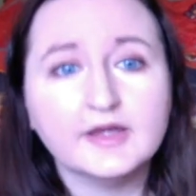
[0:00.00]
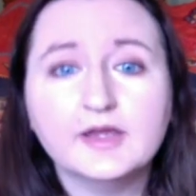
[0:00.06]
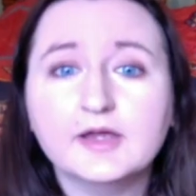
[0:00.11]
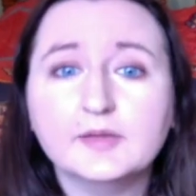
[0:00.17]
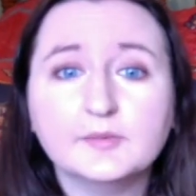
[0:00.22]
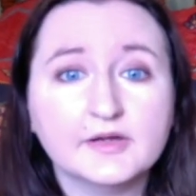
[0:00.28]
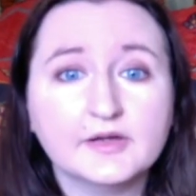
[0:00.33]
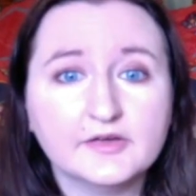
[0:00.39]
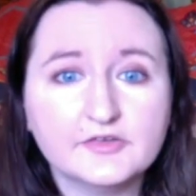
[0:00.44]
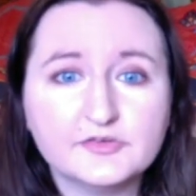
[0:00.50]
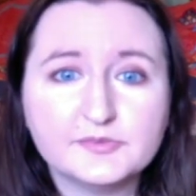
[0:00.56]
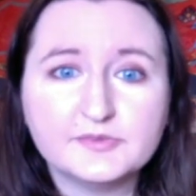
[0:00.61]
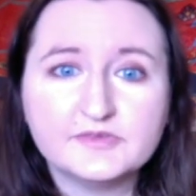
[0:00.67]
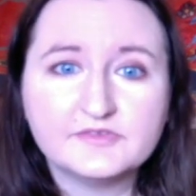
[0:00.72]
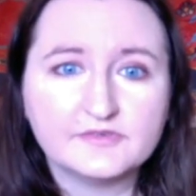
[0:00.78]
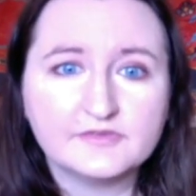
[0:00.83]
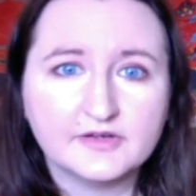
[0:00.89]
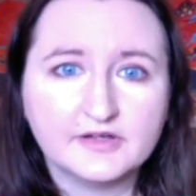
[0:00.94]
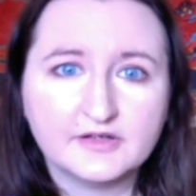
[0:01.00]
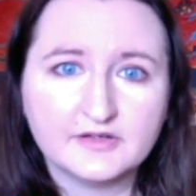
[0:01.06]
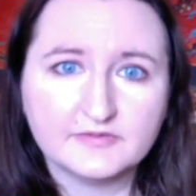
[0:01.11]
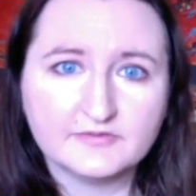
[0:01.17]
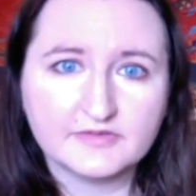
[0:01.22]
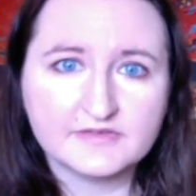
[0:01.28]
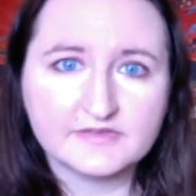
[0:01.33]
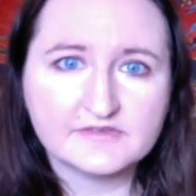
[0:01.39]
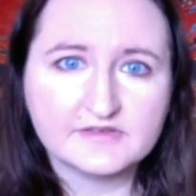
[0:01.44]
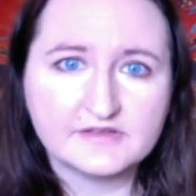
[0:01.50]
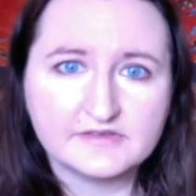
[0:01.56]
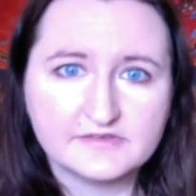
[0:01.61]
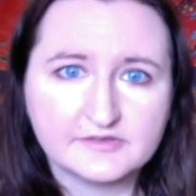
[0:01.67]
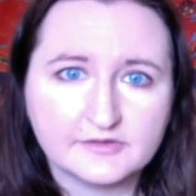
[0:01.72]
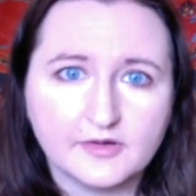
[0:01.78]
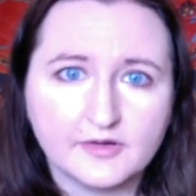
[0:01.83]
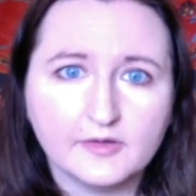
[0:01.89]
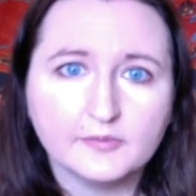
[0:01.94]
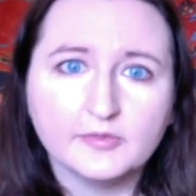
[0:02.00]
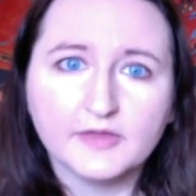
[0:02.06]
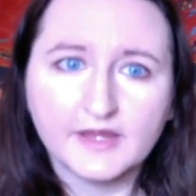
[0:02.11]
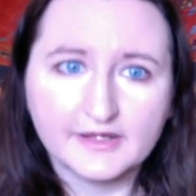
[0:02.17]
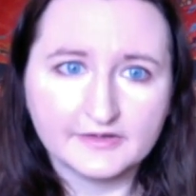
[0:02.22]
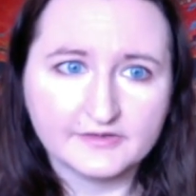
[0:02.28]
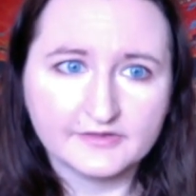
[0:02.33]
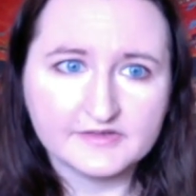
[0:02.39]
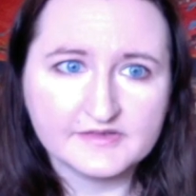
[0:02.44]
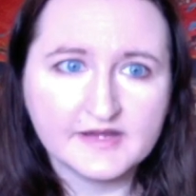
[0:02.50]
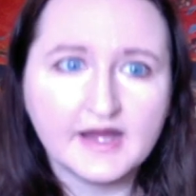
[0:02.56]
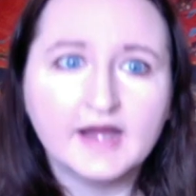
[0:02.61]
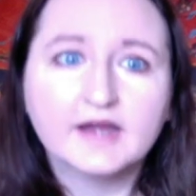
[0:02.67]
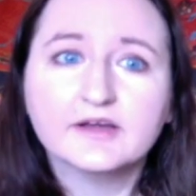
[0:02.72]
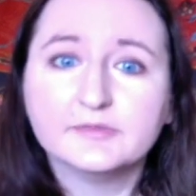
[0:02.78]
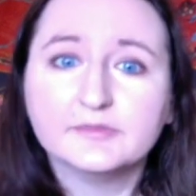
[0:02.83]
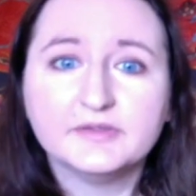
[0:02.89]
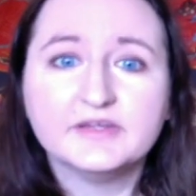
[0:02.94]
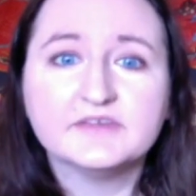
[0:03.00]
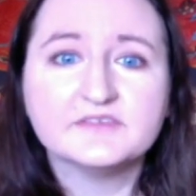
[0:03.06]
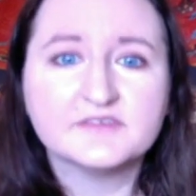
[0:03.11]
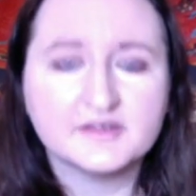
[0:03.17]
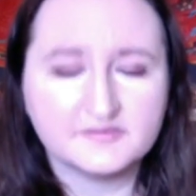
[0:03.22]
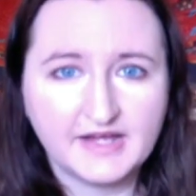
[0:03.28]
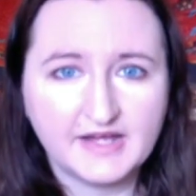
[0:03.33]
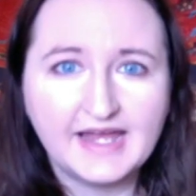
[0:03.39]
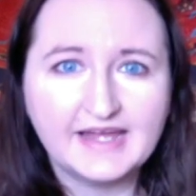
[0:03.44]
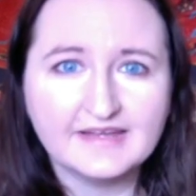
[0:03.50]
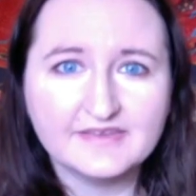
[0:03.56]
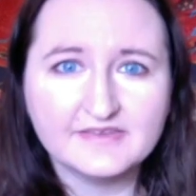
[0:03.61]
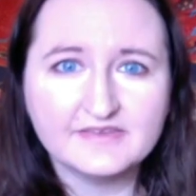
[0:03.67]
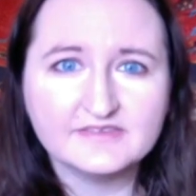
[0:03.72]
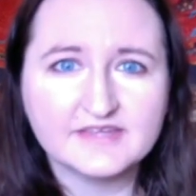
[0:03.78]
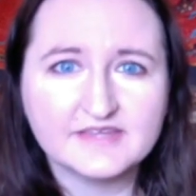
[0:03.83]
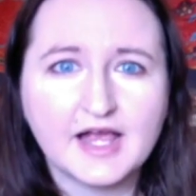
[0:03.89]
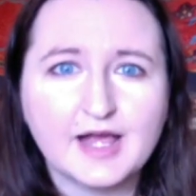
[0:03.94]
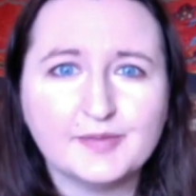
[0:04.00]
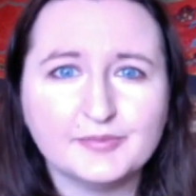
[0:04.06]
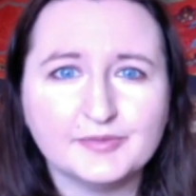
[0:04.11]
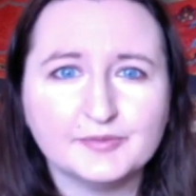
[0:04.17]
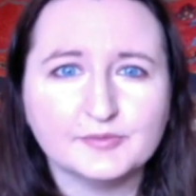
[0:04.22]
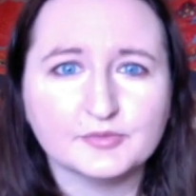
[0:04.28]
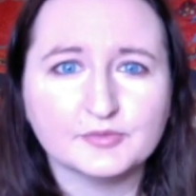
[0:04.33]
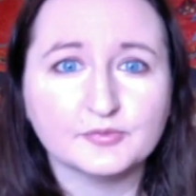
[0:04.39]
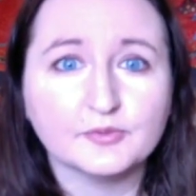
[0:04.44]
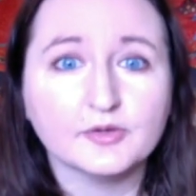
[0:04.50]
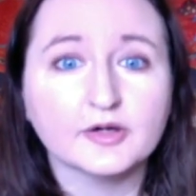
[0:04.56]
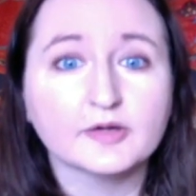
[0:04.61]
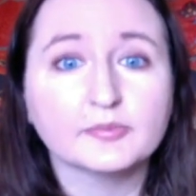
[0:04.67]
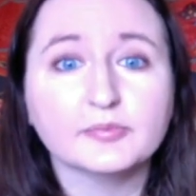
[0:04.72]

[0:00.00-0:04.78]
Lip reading: My husband's very convinced it's a gallbladder attack because I've had this happen before,